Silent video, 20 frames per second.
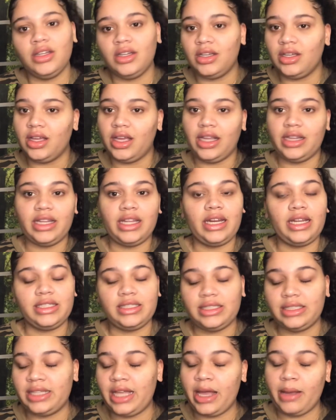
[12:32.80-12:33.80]
and then I
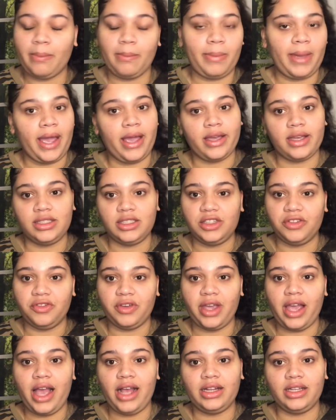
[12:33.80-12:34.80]
snap back into
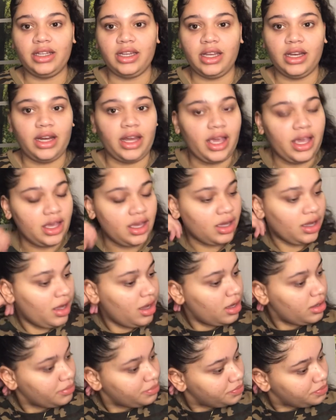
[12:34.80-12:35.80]
reality. Like,
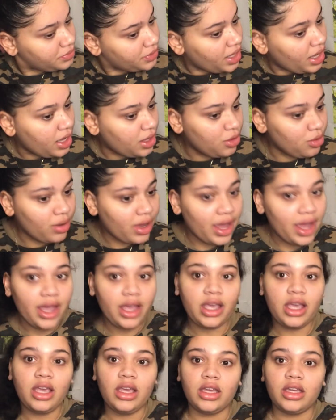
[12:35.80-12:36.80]
yeah, you
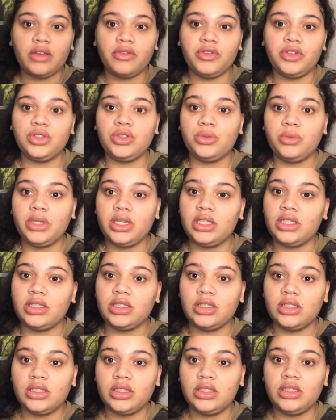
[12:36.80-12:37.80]
can't eat for 2 weeks.
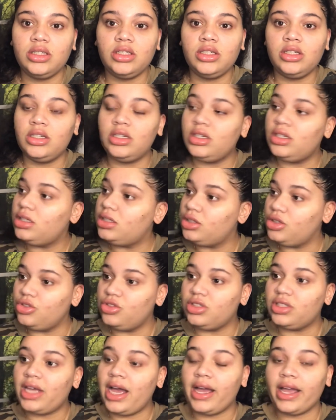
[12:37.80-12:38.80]
You
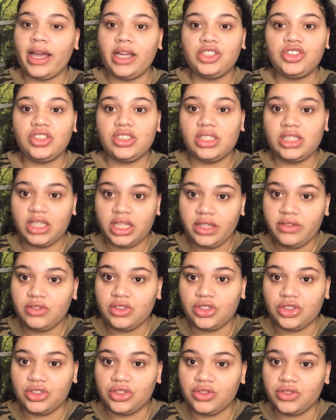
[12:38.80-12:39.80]
just got gastric sleeve
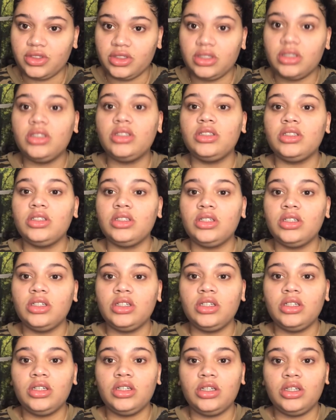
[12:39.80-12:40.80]
surgery.
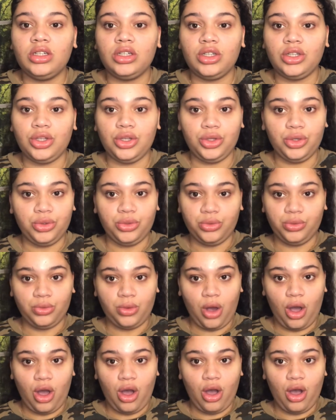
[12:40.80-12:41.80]
You
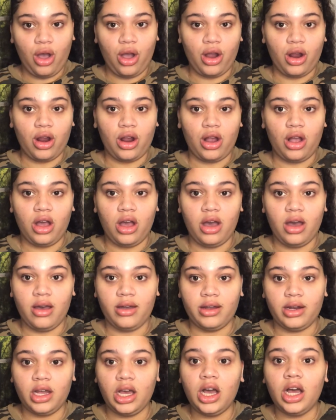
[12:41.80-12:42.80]
are
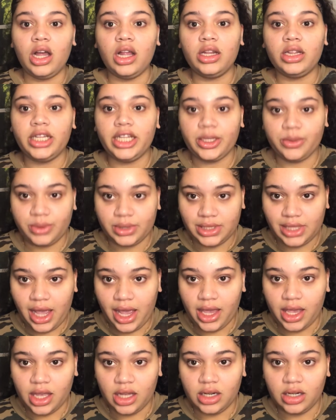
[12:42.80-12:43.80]
on a liquid
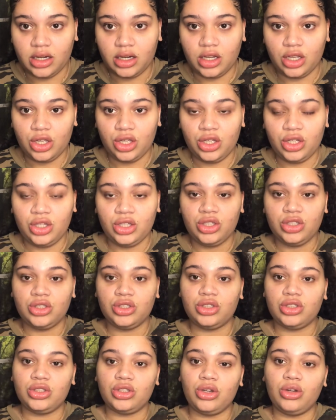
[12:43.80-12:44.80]
diet,
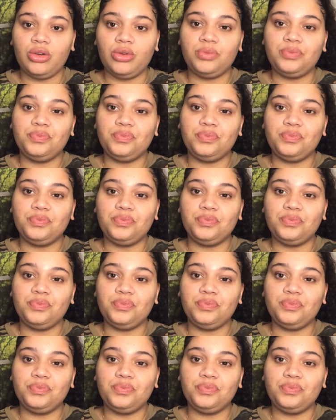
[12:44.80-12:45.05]
so